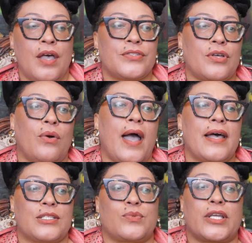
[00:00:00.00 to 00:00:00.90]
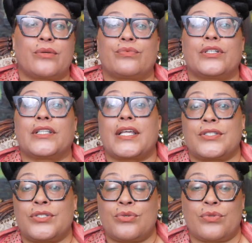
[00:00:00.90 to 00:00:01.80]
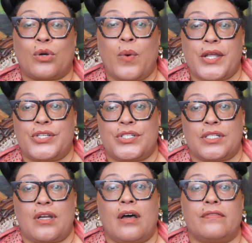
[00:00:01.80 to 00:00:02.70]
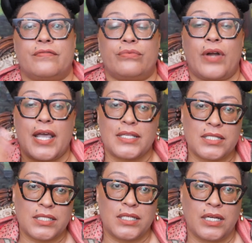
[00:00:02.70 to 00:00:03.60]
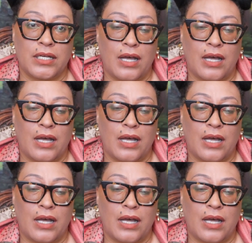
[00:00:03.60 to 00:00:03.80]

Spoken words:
So as it relates to the question of rest,